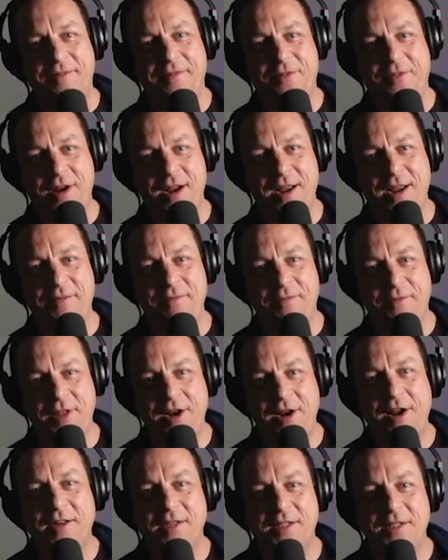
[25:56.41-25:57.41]
right,
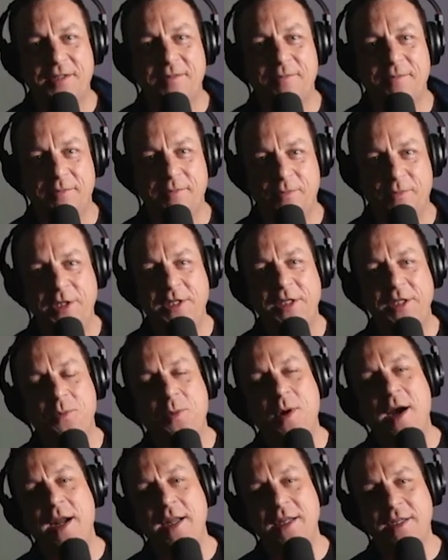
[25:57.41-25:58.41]
than us, which is
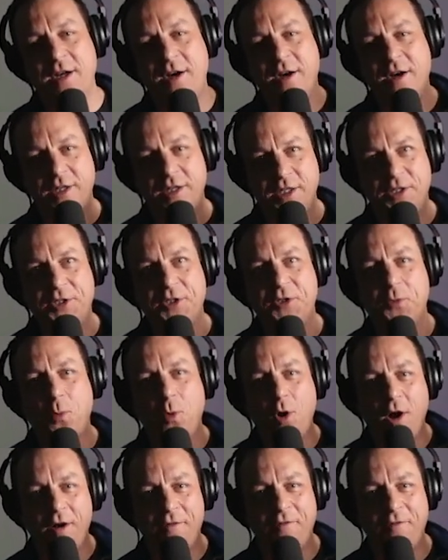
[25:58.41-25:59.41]
why it's hard to
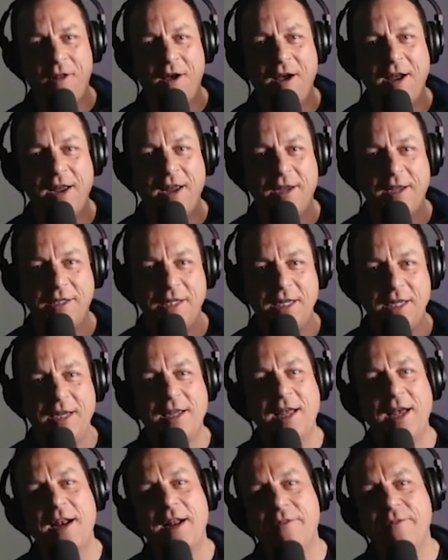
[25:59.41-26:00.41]
swat a fly, because they can
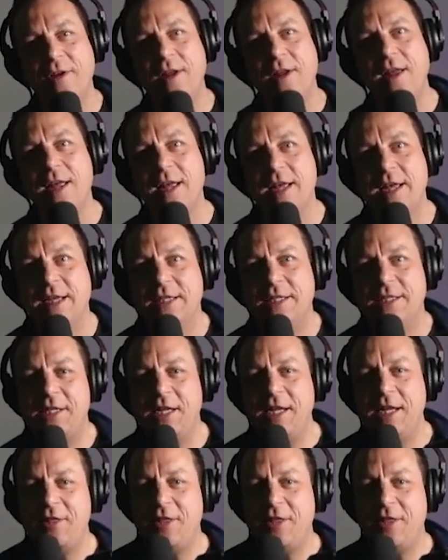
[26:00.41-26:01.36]
kind of see the